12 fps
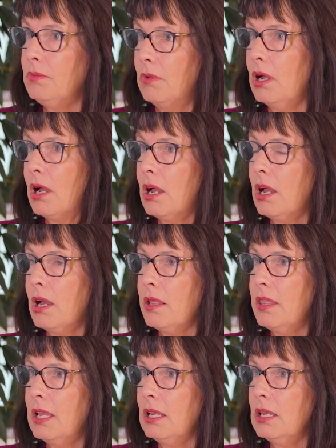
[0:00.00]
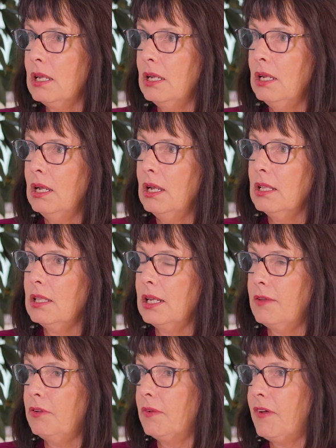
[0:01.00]
I think the
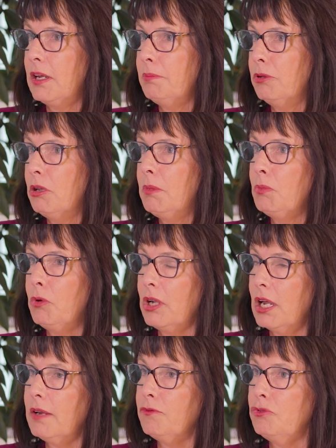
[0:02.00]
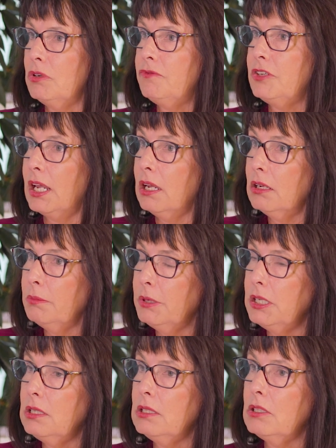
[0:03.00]
level of unemployment will kind of drift down a
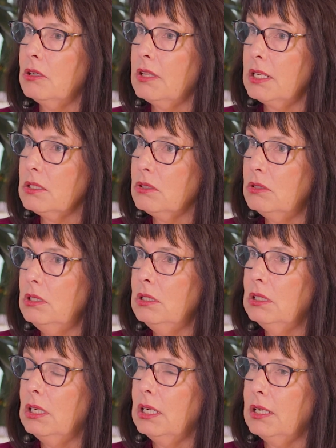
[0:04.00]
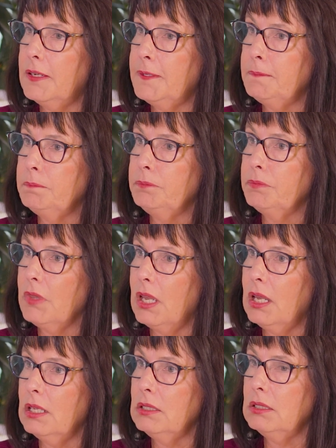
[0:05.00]
bit, so that's good.
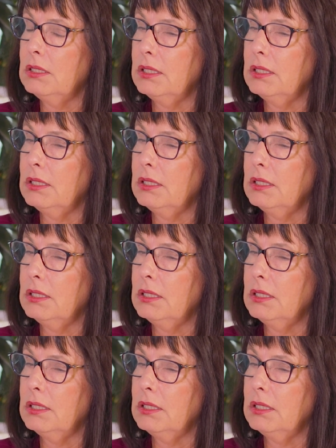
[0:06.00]
And